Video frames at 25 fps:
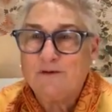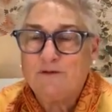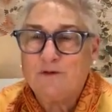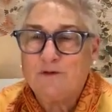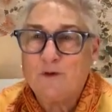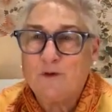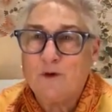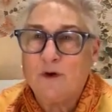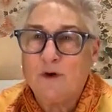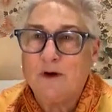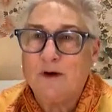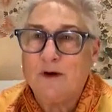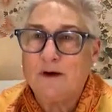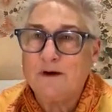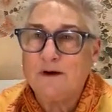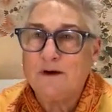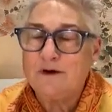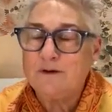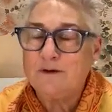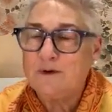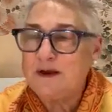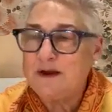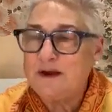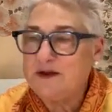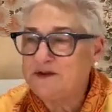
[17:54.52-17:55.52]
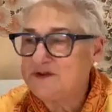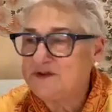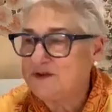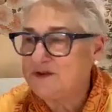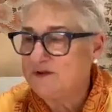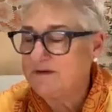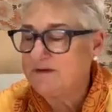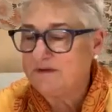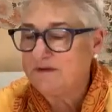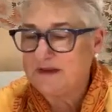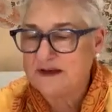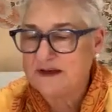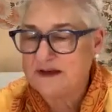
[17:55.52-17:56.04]
for doing
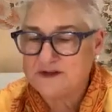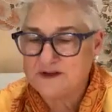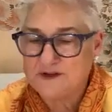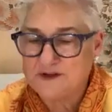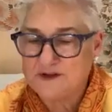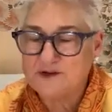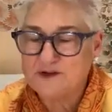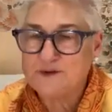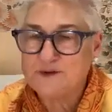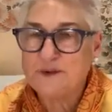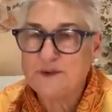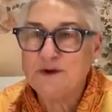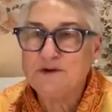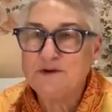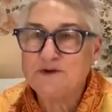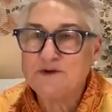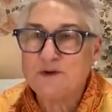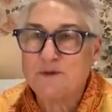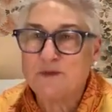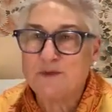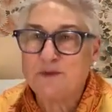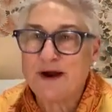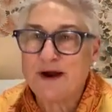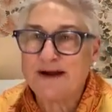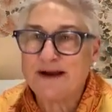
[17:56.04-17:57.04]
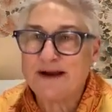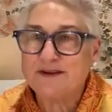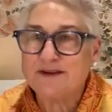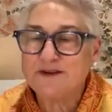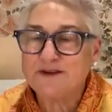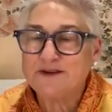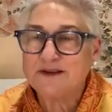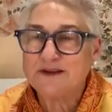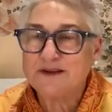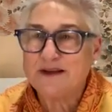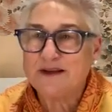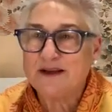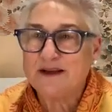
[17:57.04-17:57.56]
certain things in her spiritual
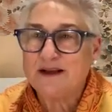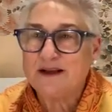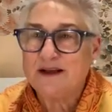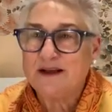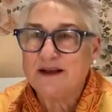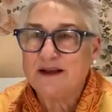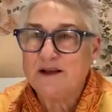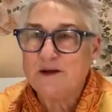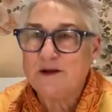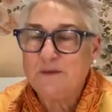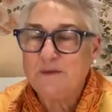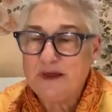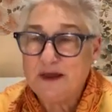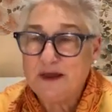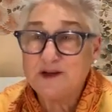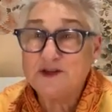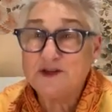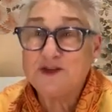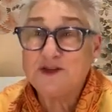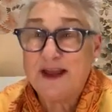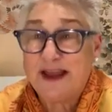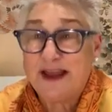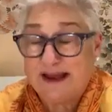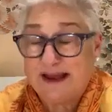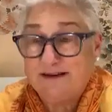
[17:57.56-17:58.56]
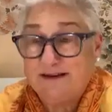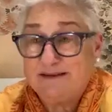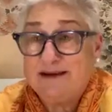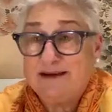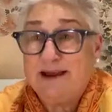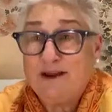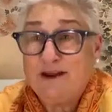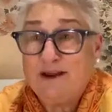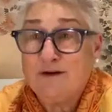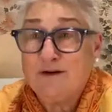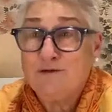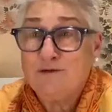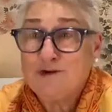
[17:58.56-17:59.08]
practice because she had to
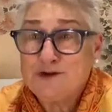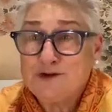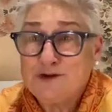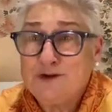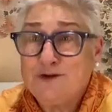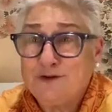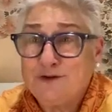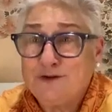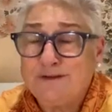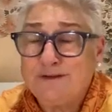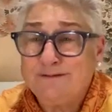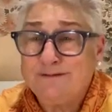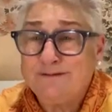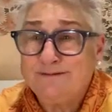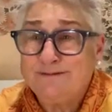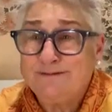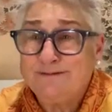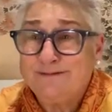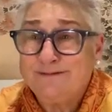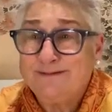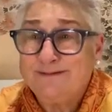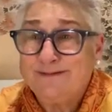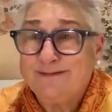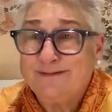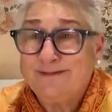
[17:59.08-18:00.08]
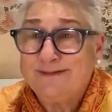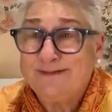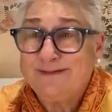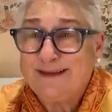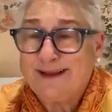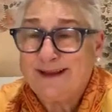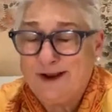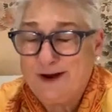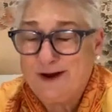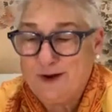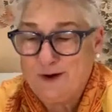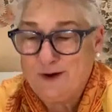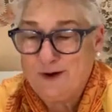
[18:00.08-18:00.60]
take care of her children.
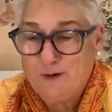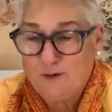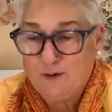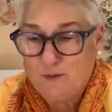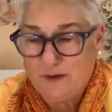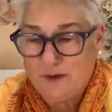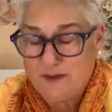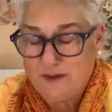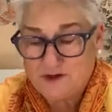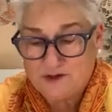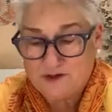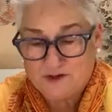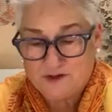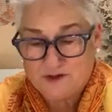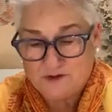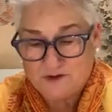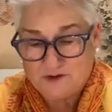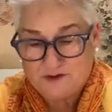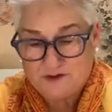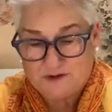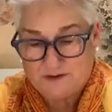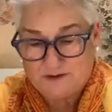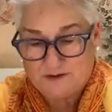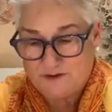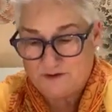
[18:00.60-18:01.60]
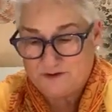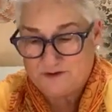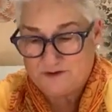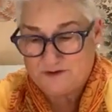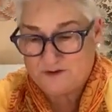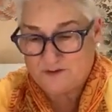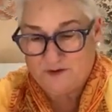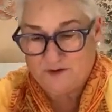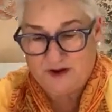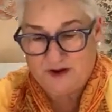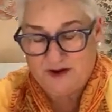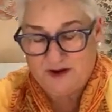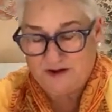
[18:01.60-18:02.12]
And when those
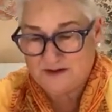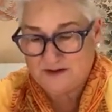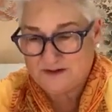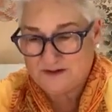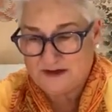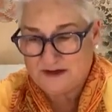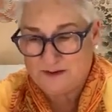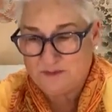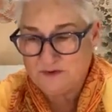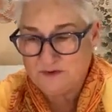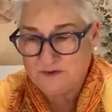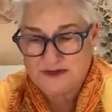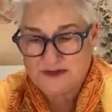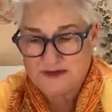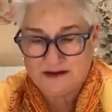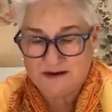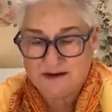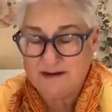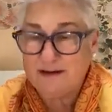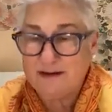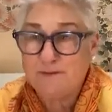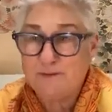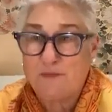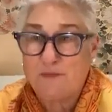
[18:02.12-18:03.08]
3 disciples had